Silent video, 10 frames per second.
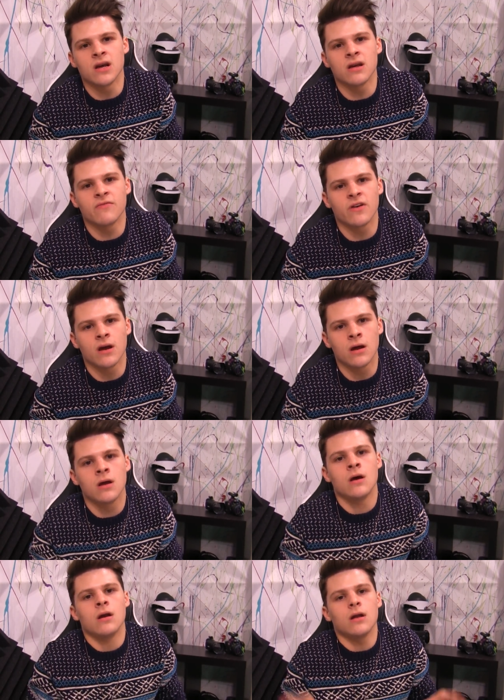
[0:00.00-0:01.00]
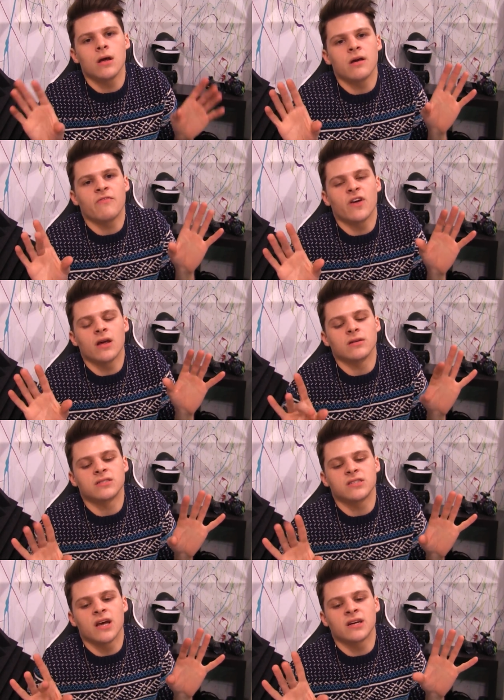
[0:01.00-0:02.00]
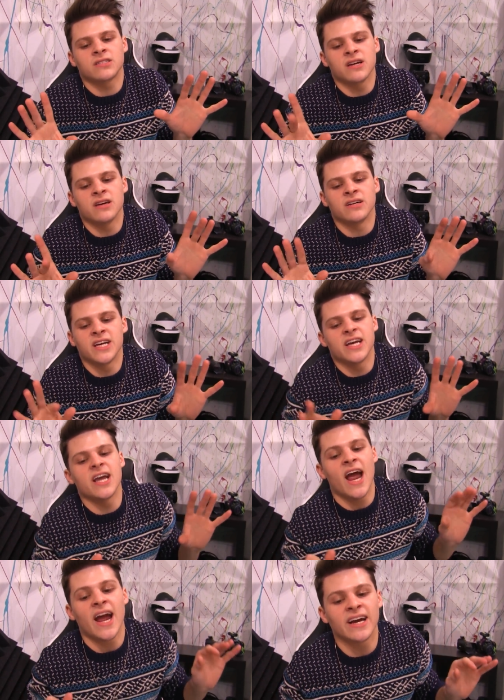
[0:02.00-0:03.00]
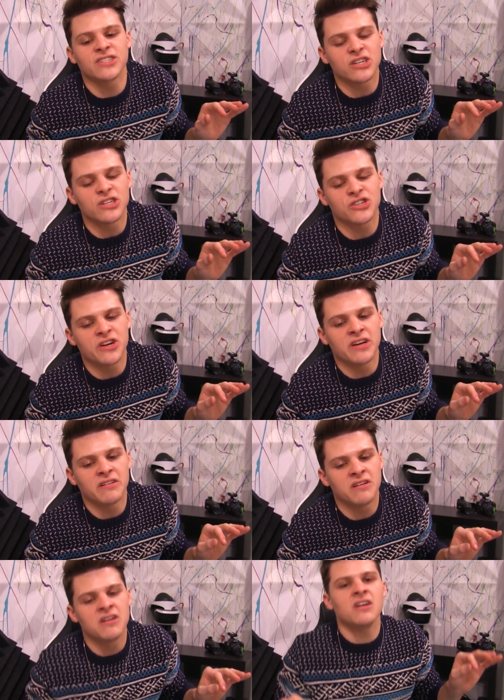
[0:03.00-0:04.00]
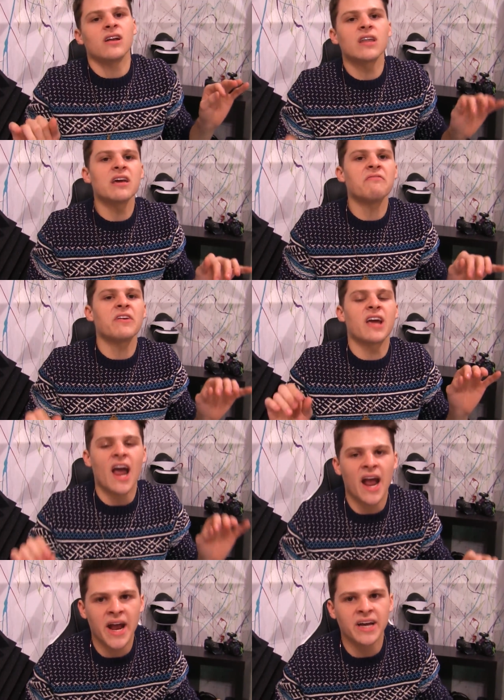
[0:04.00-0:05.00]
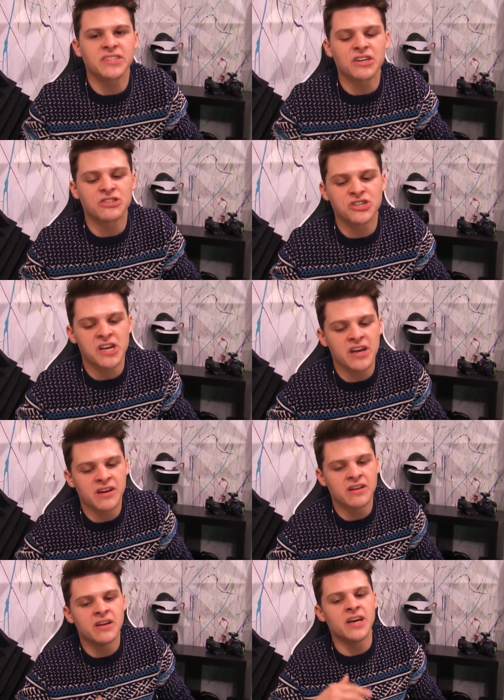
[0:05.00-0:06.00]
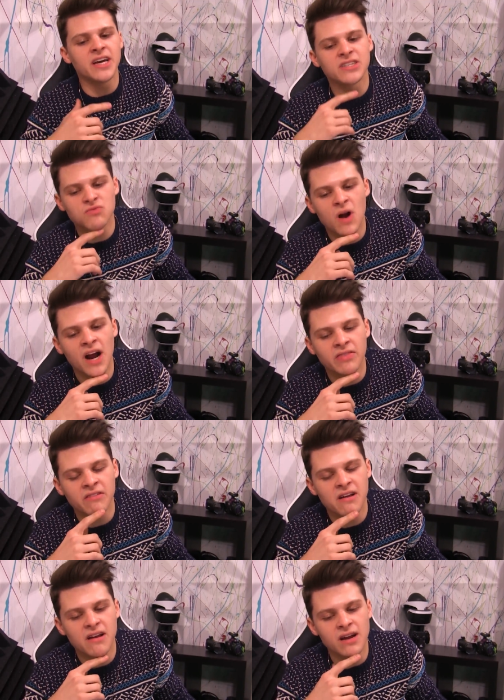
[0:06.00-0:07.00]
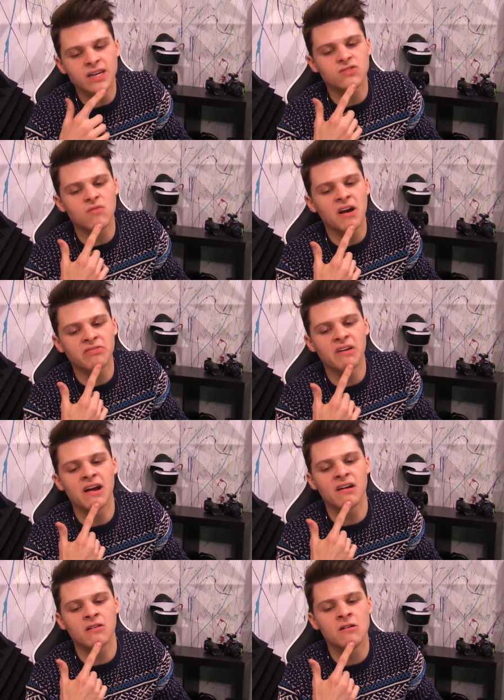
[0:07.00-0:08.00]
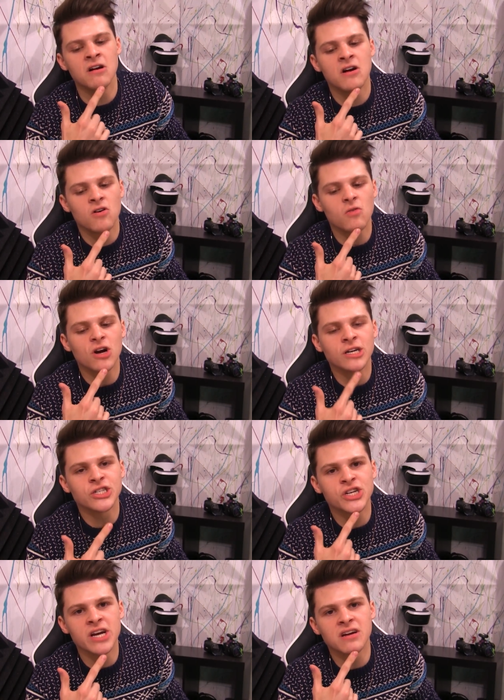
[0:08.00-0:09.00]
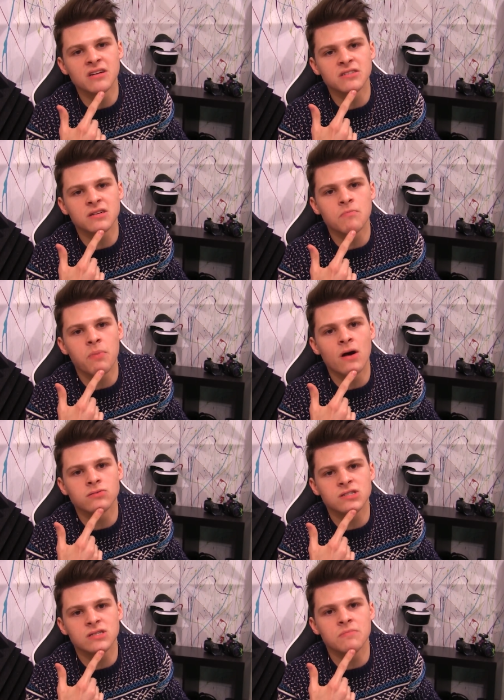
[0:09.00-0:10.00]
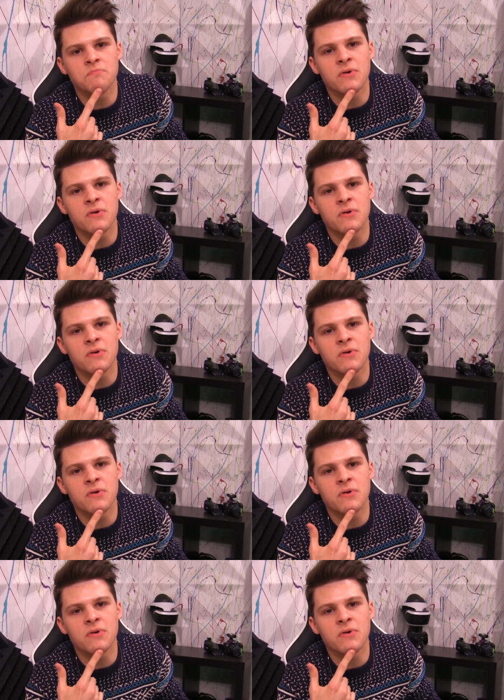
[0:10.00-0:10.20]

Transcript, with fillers: Leafy, Leafy is sexy and he has a chin. Leafy has a chin. It's right here. It's right there where a chin is supposed to